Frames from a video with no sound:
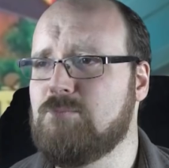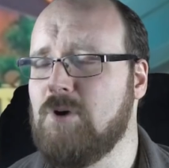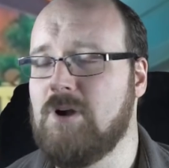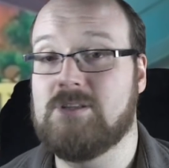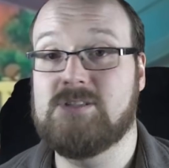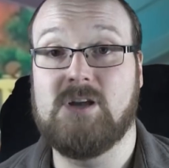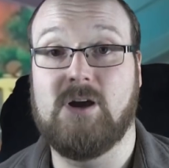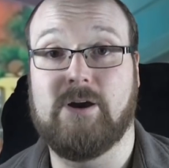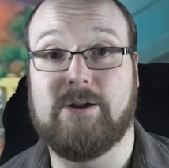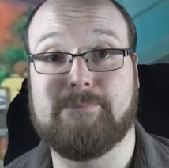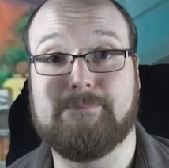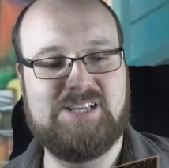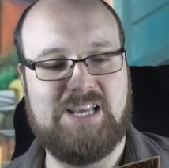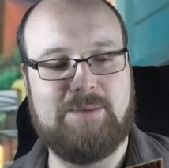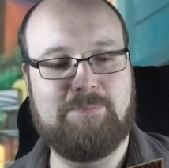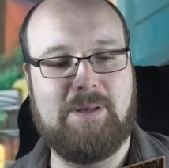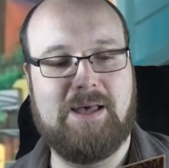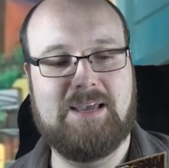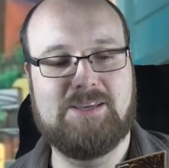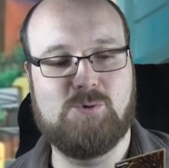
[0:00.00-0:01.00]
Sorry.
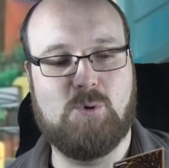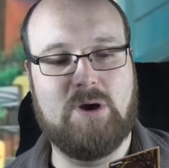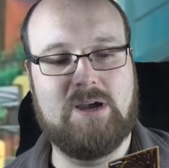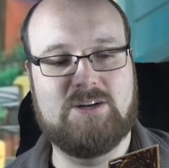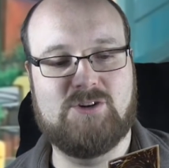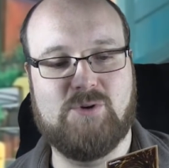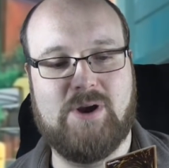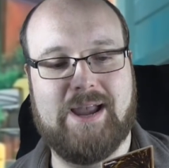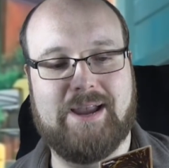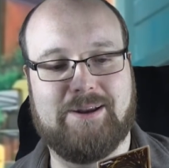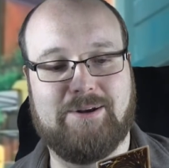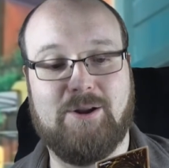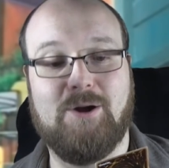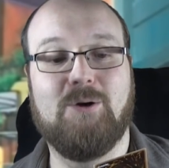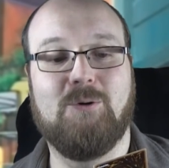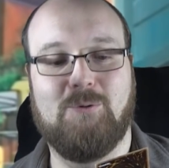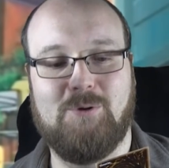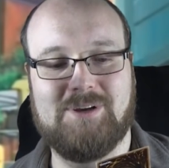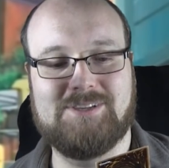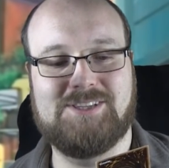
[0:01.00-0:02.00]
Deep Eyes White Dragon,
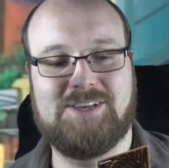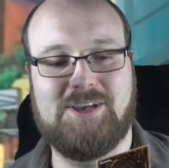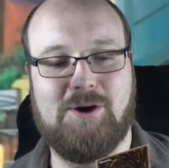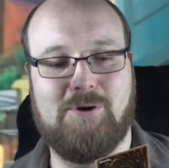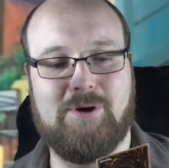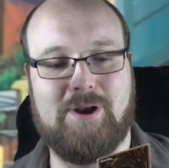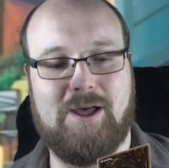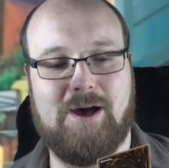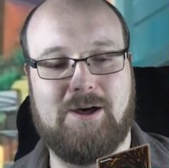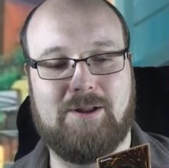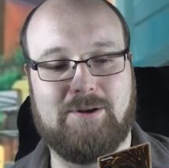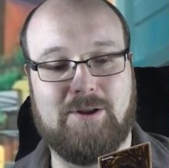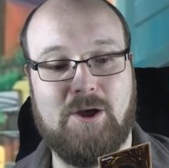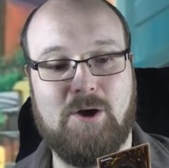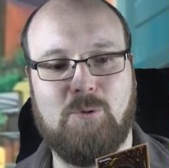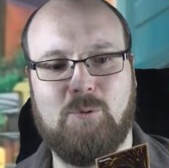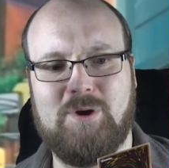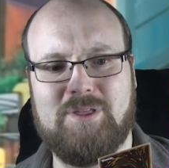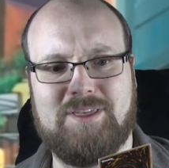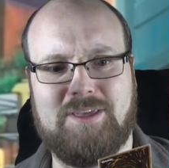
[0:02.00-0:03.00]
what's going on
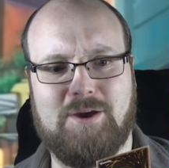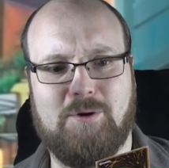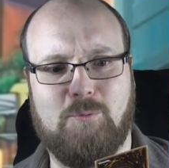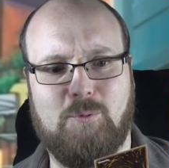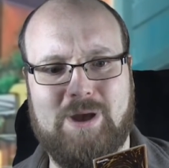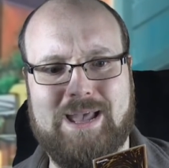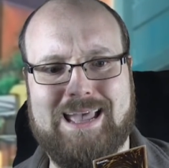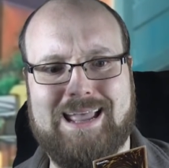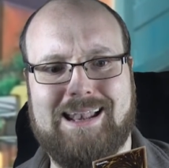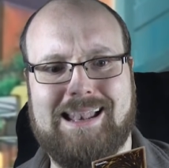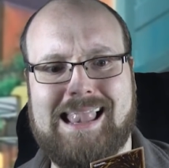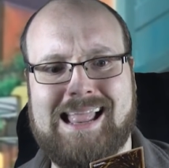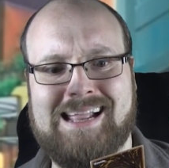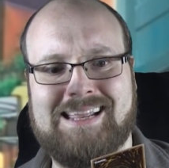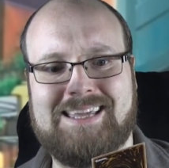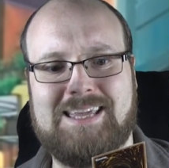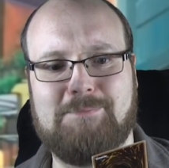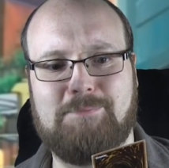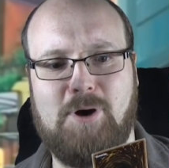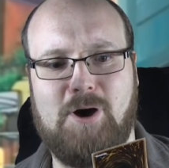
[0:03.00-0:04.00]
with your weird
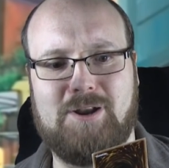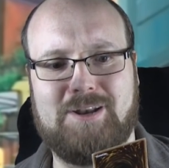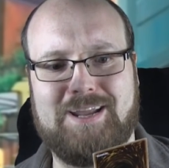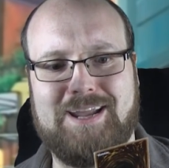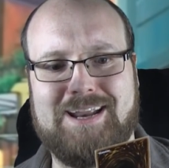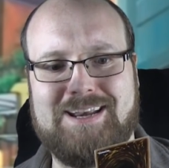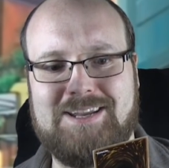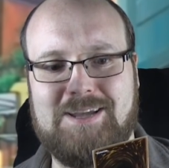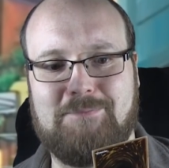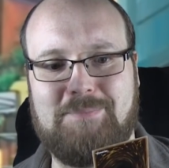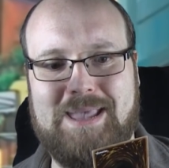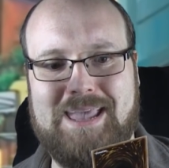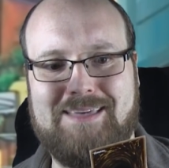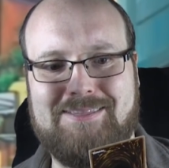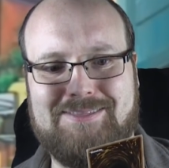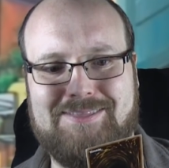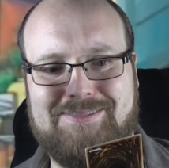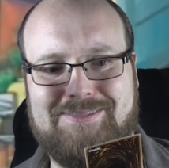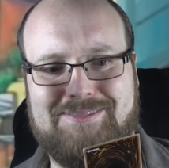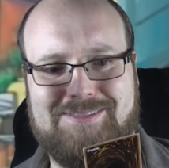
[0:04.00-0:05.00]
lanky body and your big
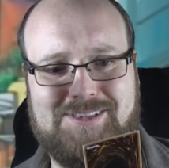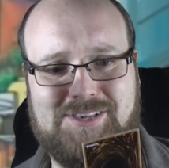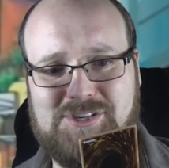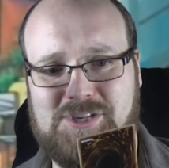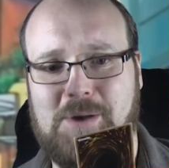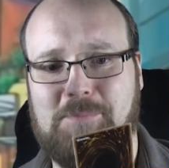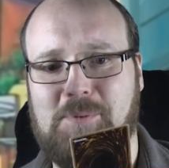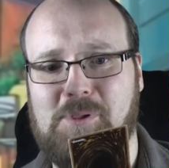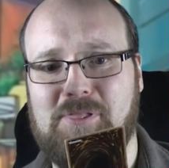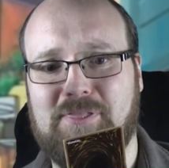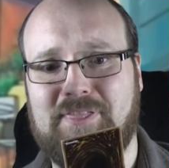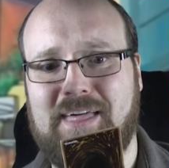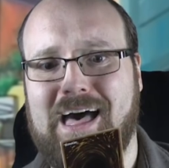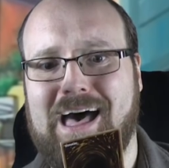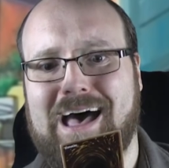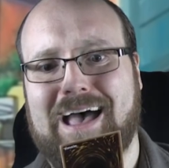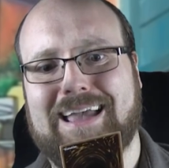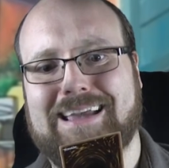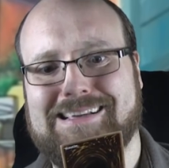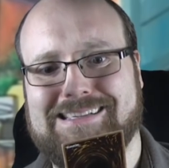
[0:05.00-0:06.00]
supple
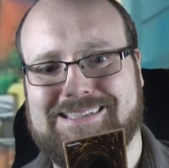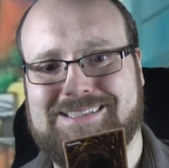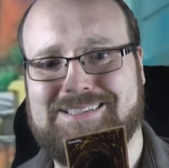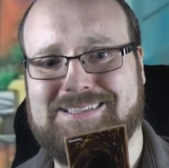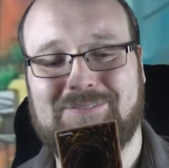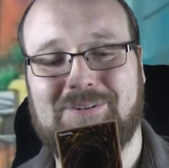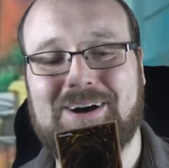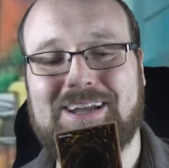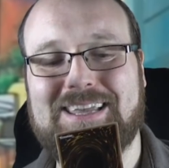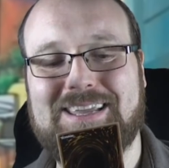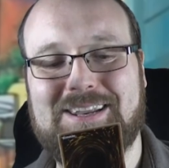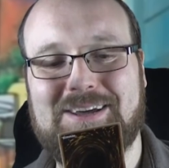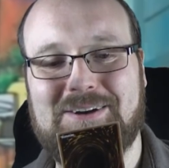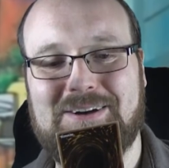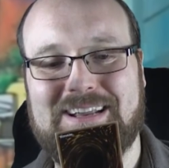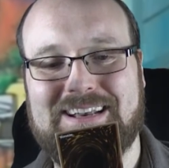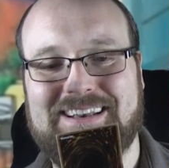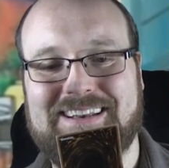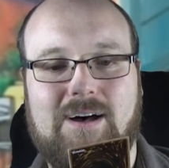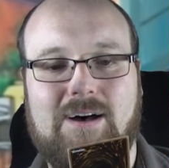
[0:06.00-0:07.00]
thighs? What are you
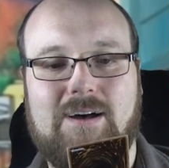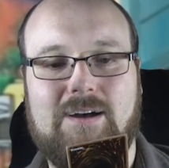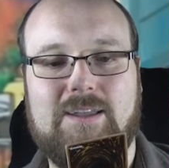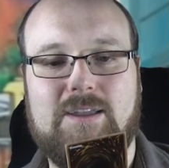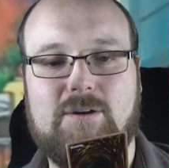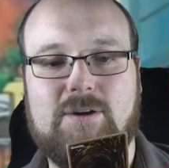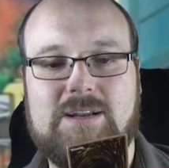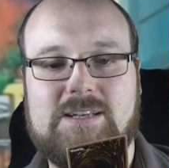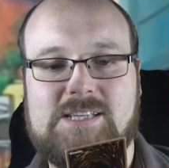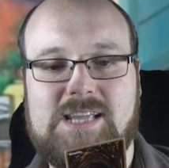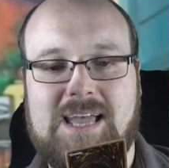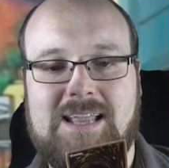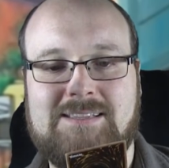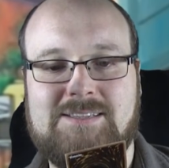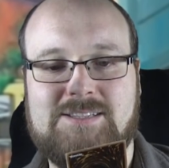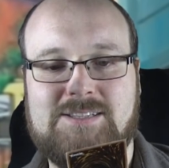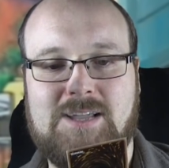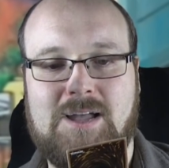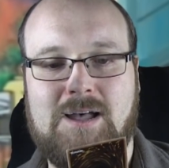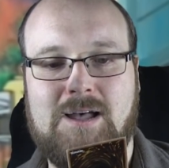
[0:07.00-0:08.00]
doing? Oh, you're a
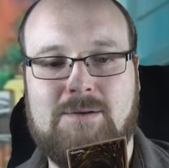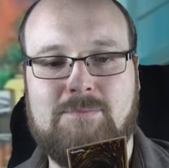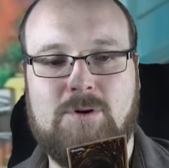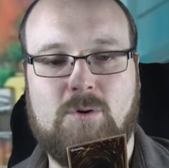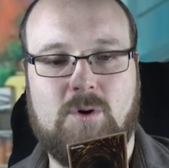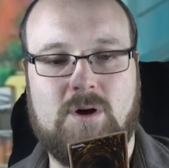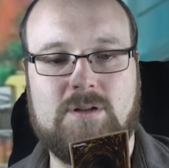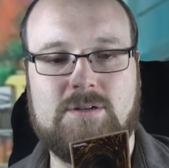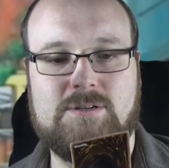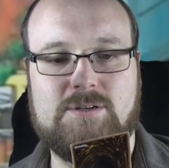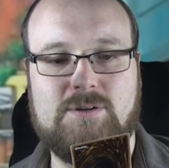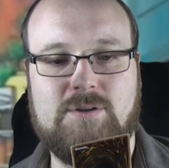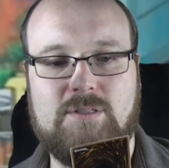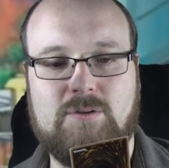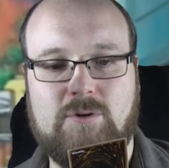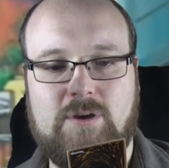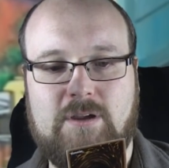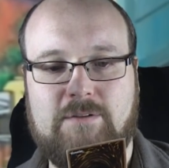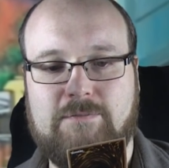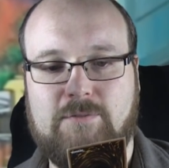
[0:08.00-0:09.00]
10-star, 1, 2,
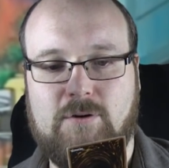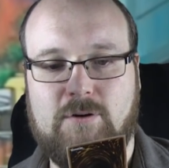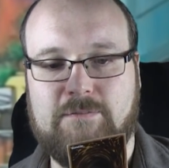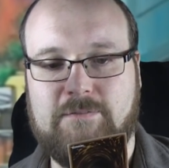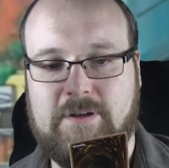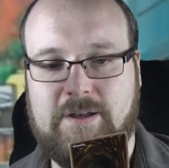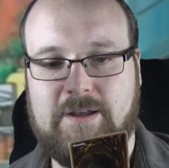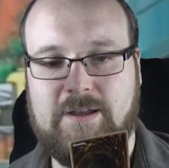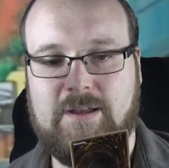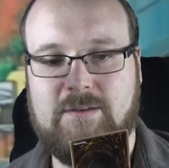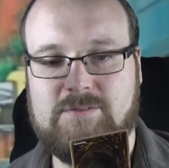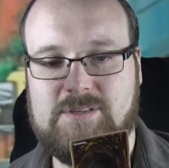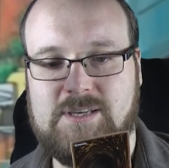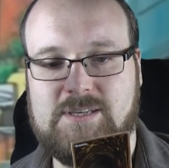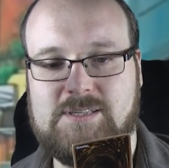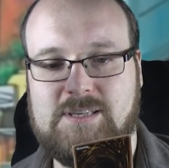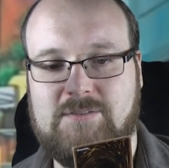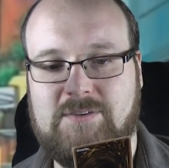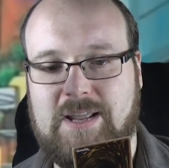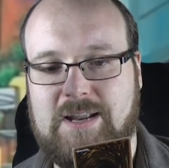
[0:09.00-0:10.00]
3, 4, 5,
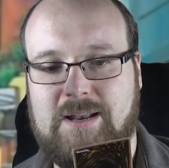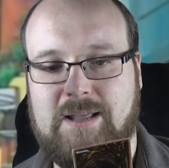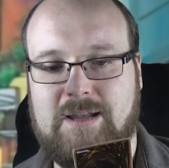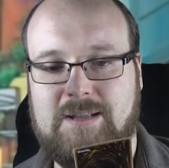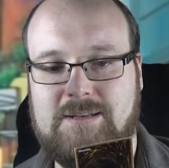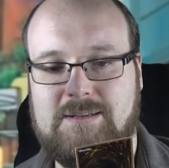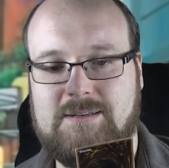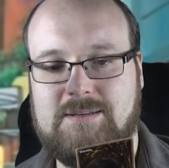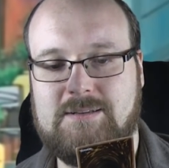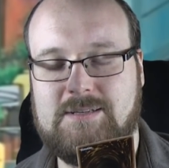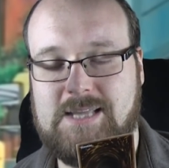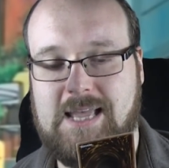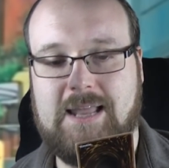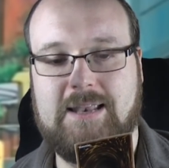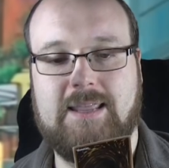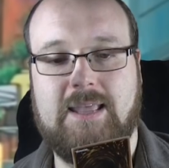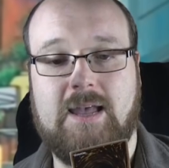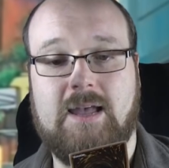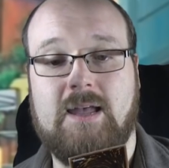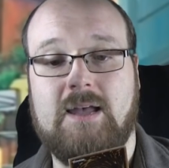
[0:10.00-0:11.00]
6, 7, 8, 9, 10,
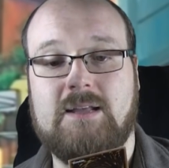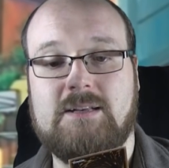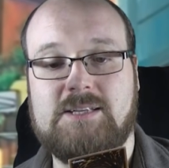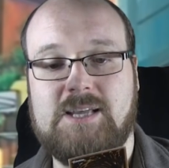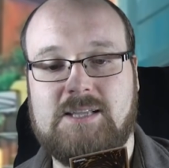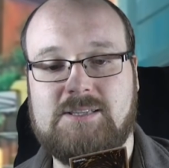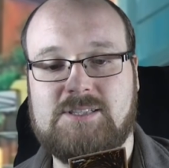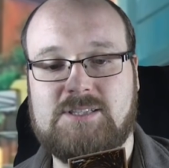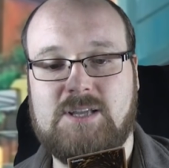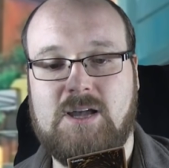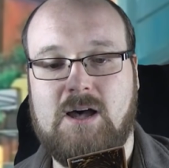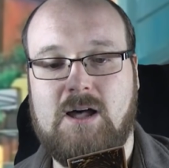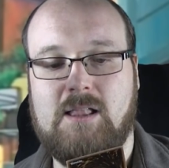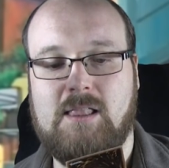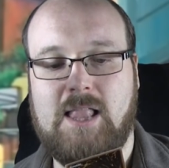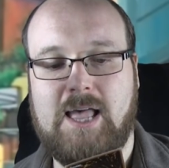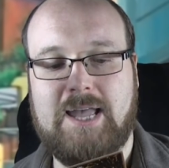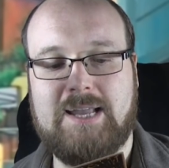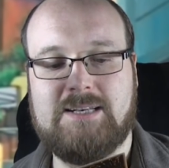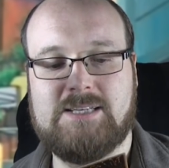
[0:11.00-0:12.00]
yeah. 10-star
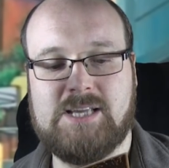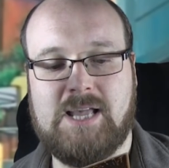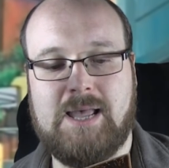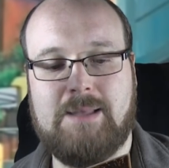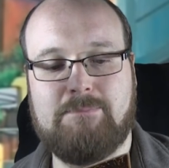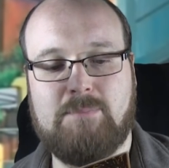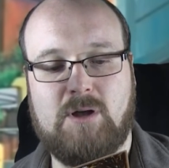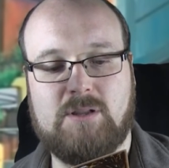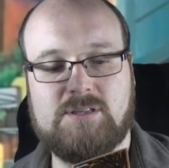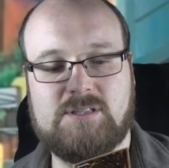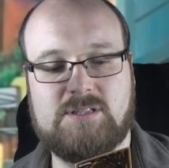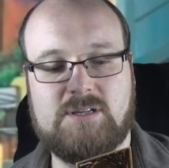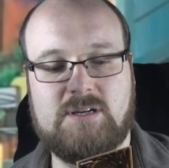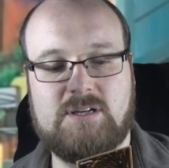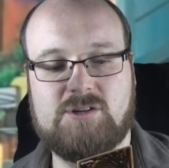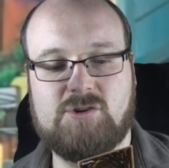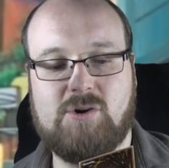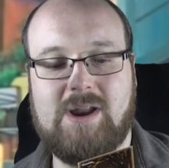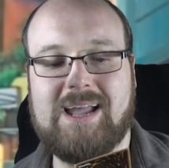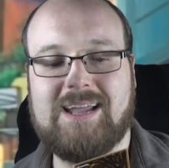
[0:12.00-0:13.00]
light type monster,
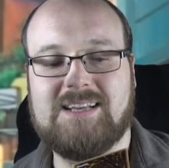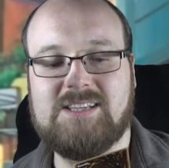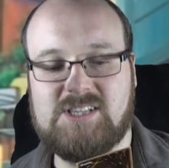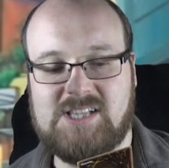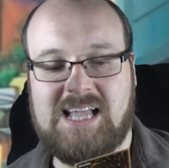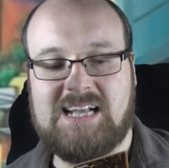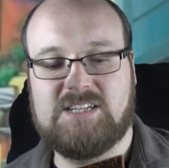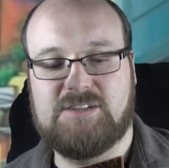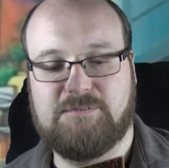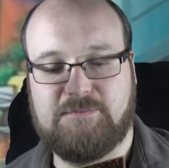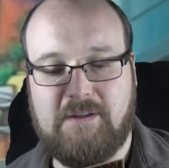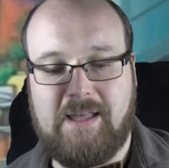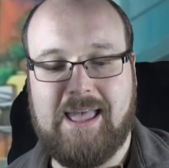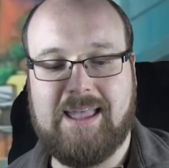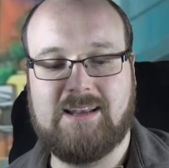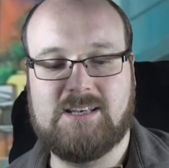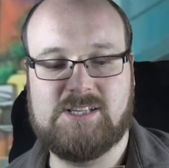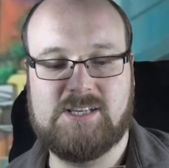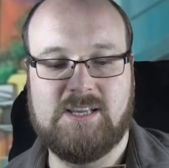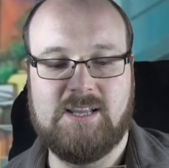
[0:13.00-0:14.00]
dragon /
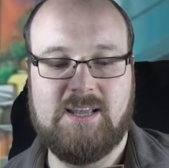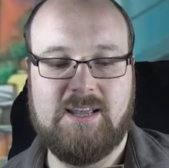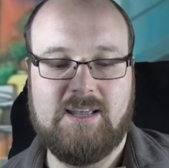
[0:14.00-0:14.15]
effect.